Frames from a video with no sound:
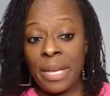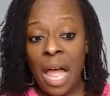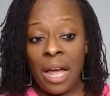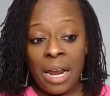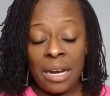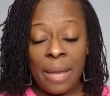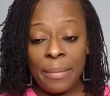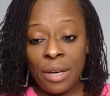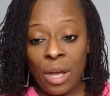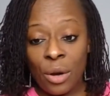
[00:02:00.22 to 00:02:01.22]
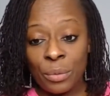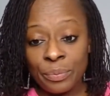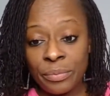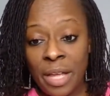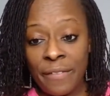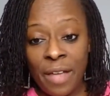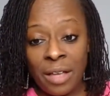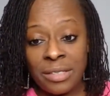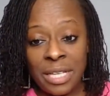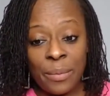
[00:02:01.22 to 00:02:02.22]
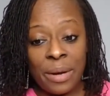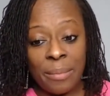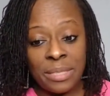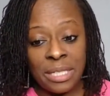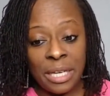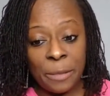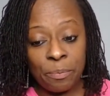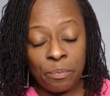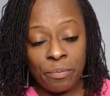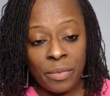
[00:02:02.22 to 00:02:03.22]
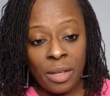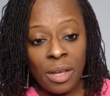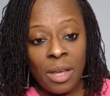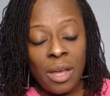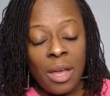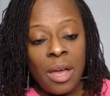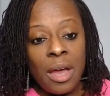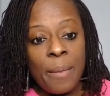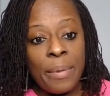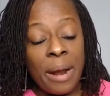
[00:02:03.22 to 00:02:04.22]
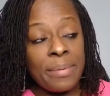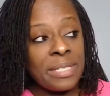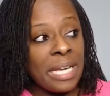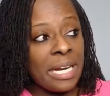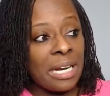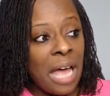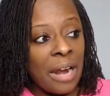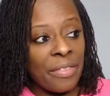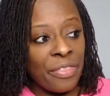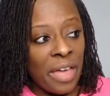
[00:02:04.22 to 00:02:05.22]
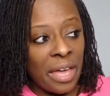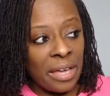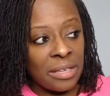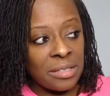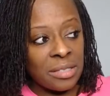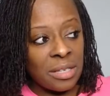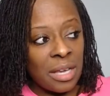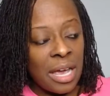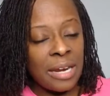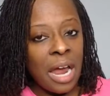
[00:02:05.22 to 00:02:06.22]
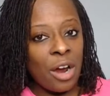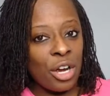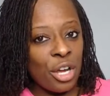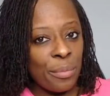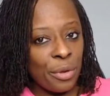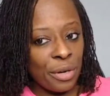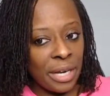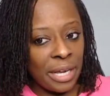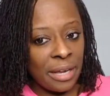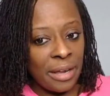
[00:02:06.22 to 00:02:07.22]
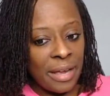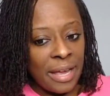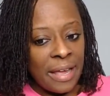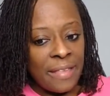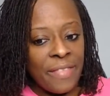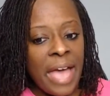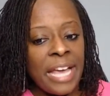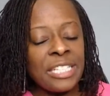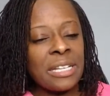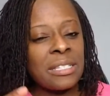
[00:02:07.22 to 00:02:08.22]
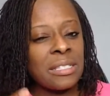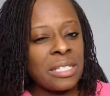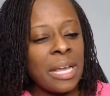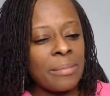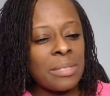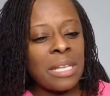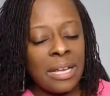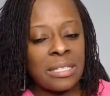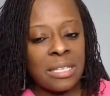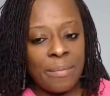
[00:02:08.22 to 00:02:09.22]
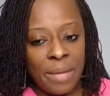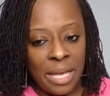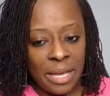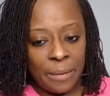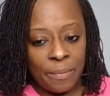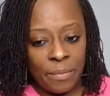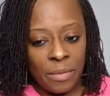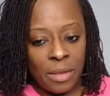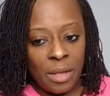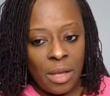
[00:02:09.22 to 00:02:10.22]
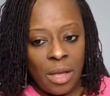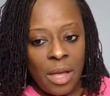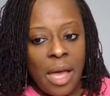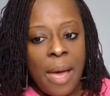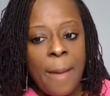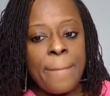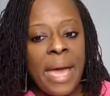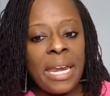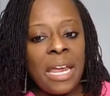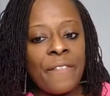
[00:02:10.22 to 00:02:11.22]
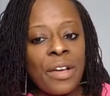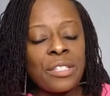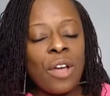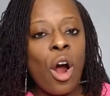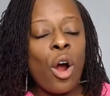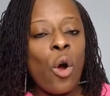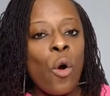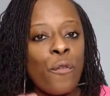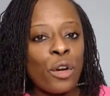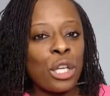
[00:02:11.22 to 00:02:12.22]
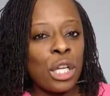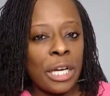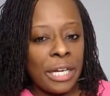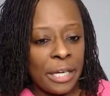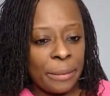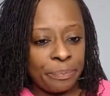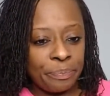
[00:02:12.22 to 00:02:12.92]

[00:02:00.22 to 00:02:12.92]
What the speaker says: y'all got to let me know if y'all seeing what I'm seeing. But I'm seeing a lot of things in our community that it just seems like to me, many of us are overlooking it